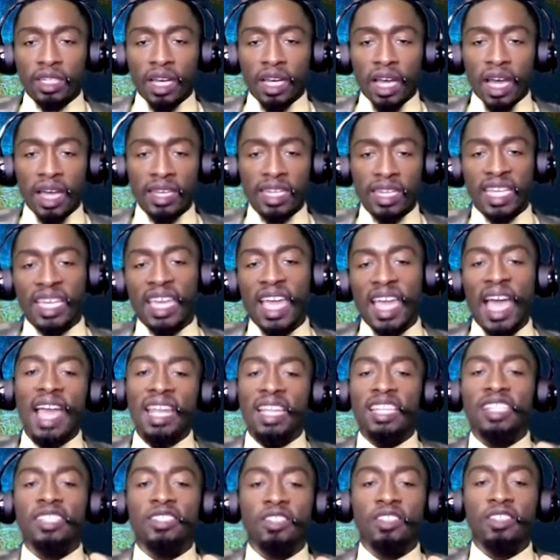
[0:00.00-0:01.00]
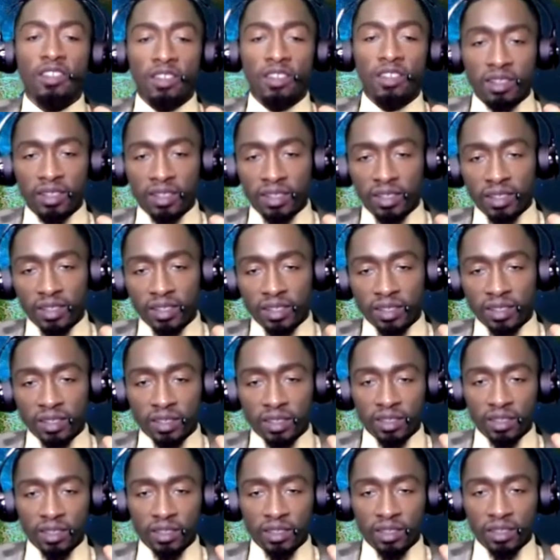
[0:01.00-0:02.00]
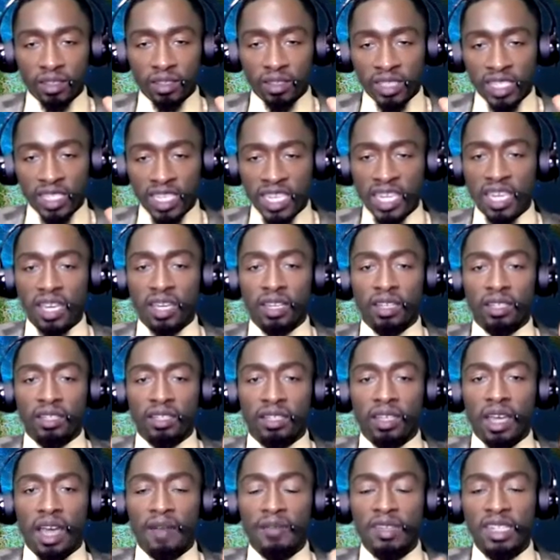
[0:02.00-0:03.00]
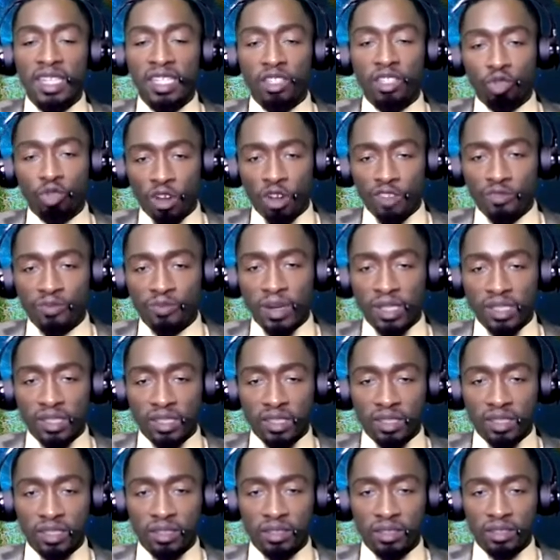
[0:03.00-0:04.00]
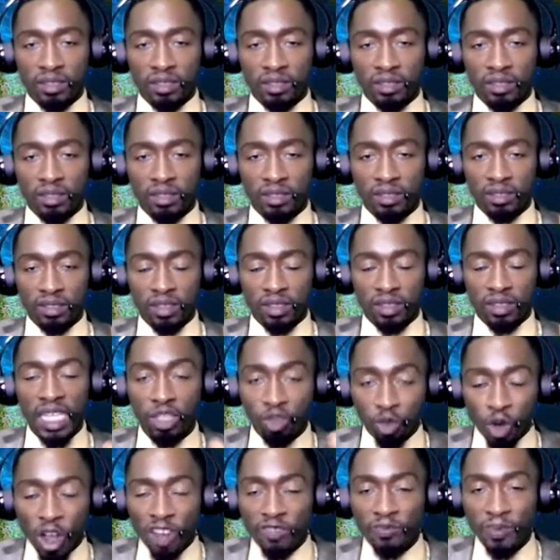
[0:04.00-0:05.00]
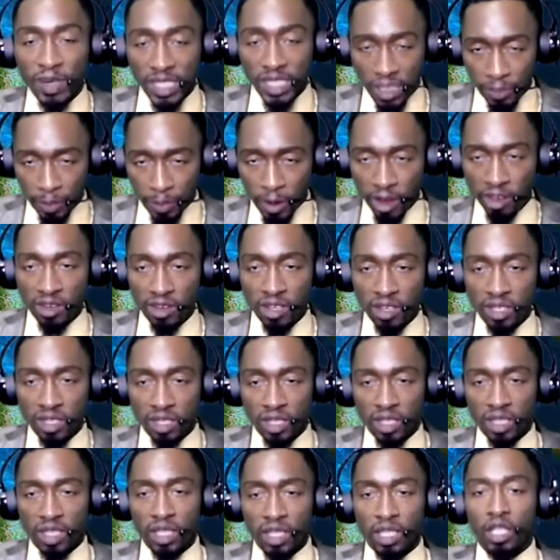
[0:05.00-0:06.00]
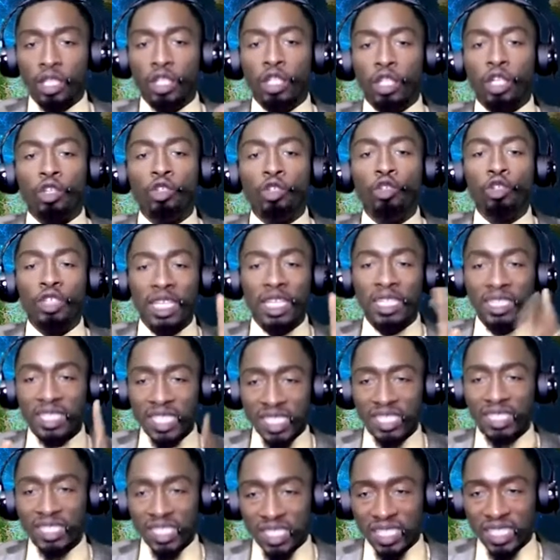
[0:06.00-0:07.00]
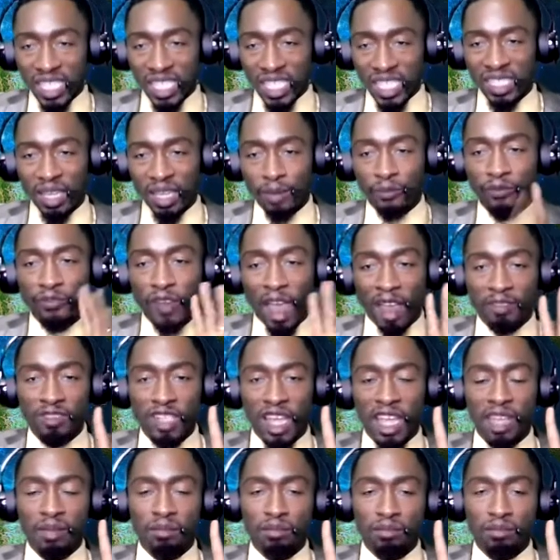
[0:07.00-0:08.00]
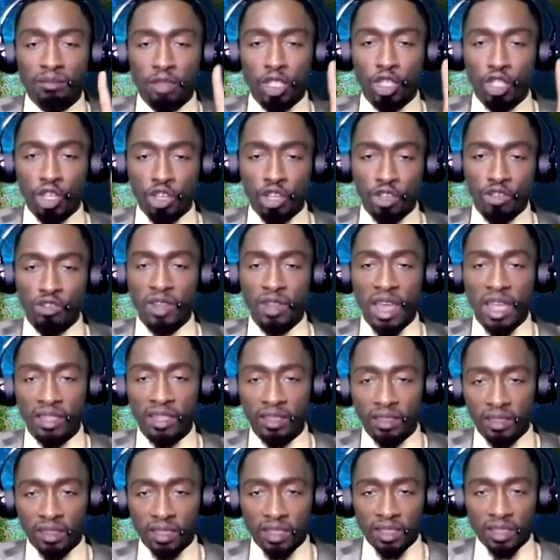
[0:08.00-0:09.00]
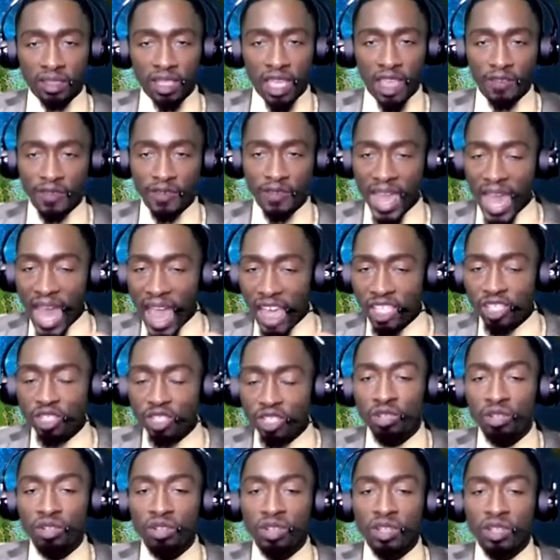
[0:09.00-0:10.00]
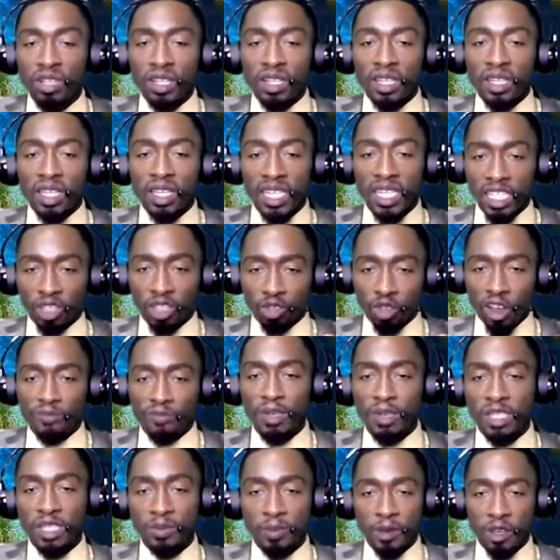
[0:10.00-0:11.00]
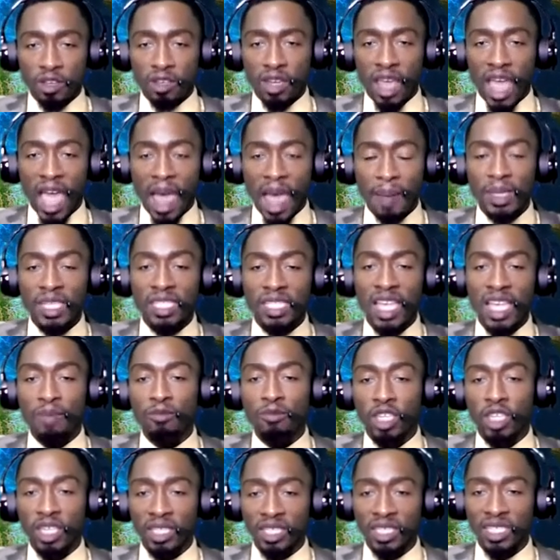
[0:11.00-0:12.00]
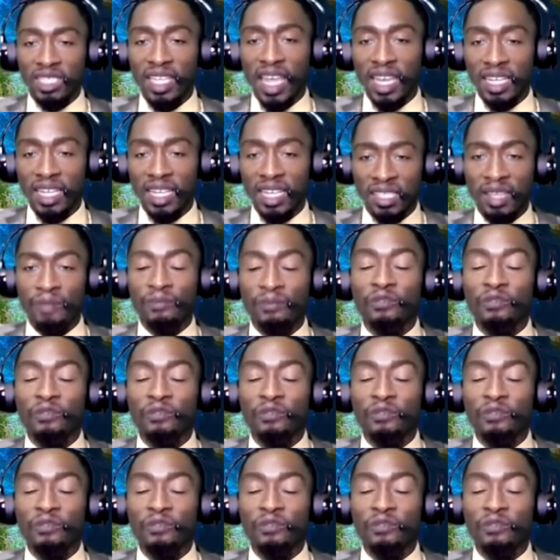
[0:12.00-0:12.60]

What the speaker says: On a calendar year, I mean in 12 months. In 12 months period, you can take this exam 5 times. Make sure you know that. If they ask you in a 12 months period, how many times you can take that exam?